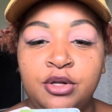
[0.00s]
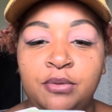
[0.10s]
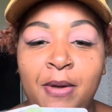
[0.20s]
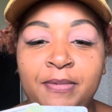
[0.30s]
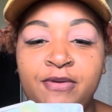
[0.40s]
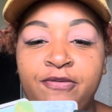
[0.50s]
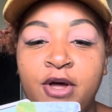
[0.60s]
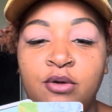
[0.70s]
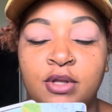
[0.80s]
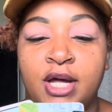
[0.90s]
You maybe
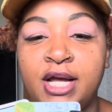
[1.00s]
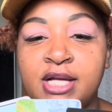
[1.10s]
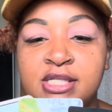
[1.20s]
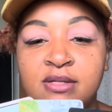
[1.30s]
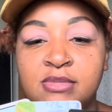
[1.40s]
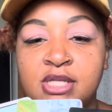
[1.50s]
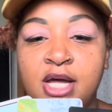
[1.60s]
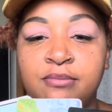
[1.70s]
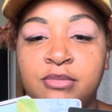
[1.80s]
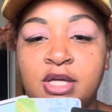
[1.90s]
felt like at some
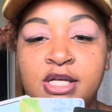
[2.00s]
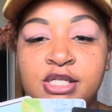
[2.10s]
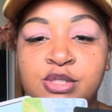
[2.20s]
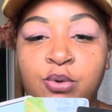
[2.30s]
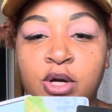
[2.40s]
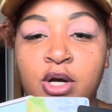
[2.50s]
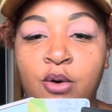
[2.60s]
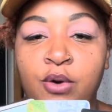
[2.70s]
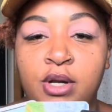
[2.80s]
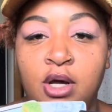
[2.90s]
time things were
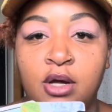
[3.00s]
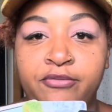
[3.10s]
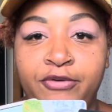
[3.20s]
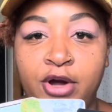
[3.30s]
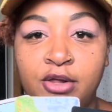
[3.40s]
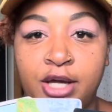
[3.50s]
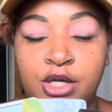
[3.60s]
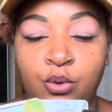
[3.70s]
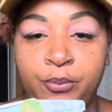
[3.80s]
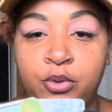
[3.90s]
going unfair, like
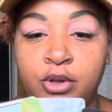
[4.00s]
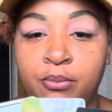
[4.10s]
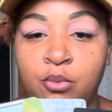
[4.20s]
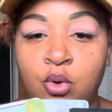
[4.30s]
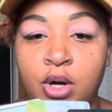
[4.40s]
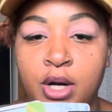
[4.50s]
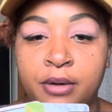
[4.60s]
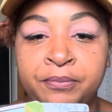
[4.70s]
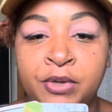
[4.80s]
you were pulling more